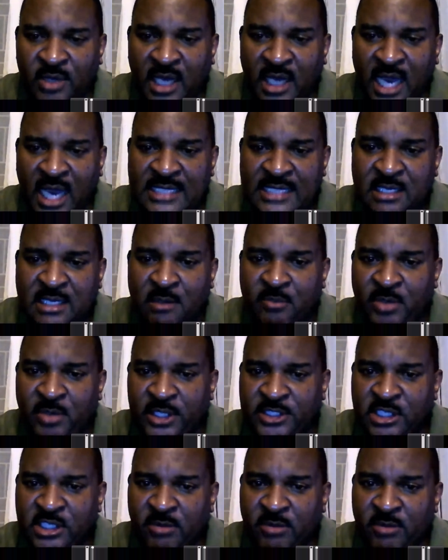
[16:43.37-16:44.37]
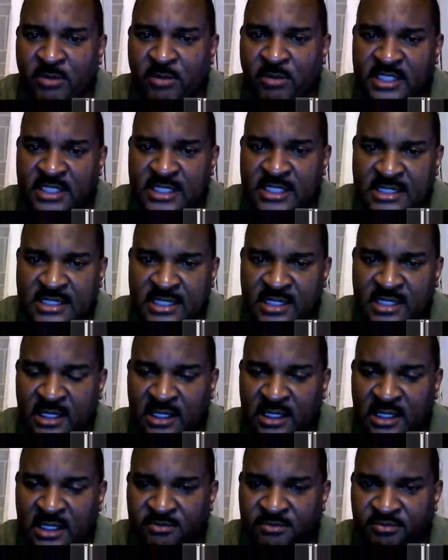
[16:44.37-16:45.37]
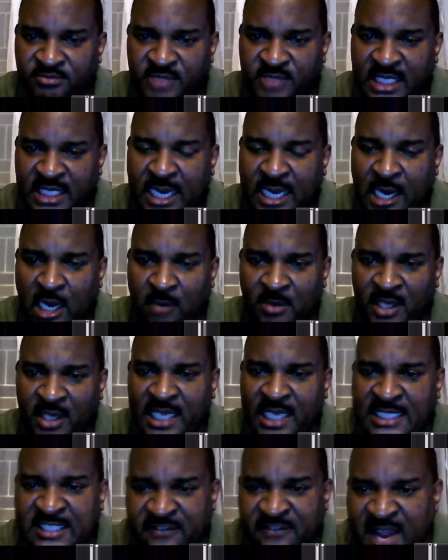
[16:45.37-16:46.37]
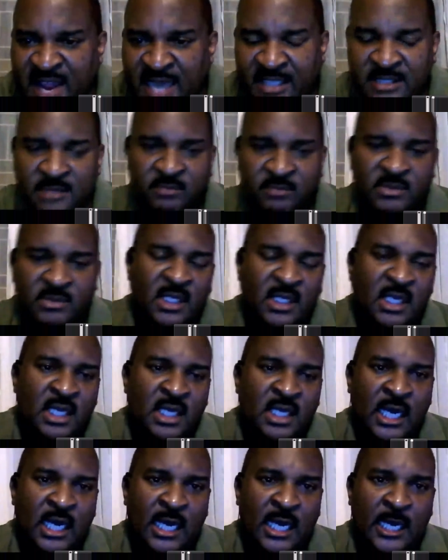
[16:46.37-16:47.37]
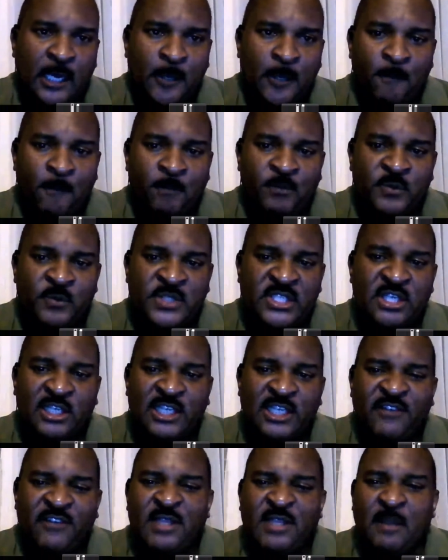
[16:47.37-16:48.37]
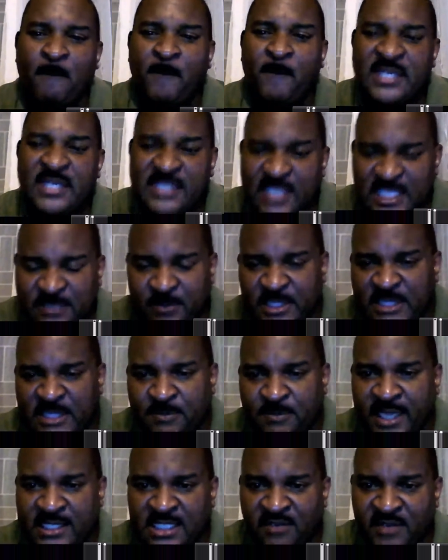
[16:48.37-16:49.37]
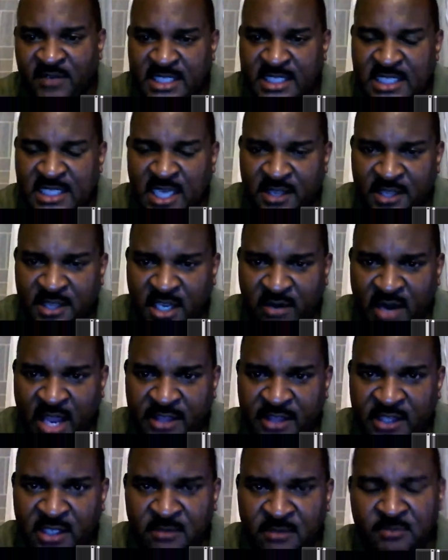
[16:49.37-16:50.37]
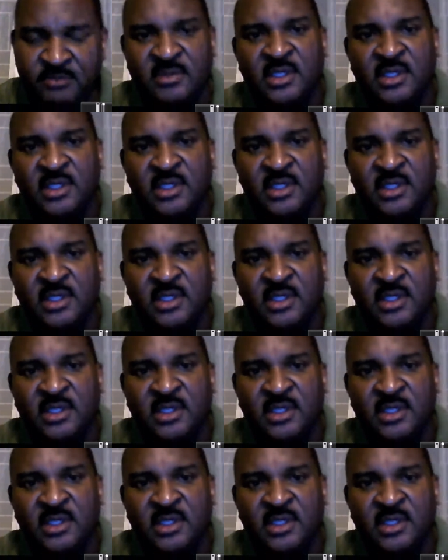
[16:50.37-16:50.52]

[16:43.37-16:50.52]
as compared to our brothers and sisters in the Caribbean. That's a fact. Certainly from the business perspective, it is not there either.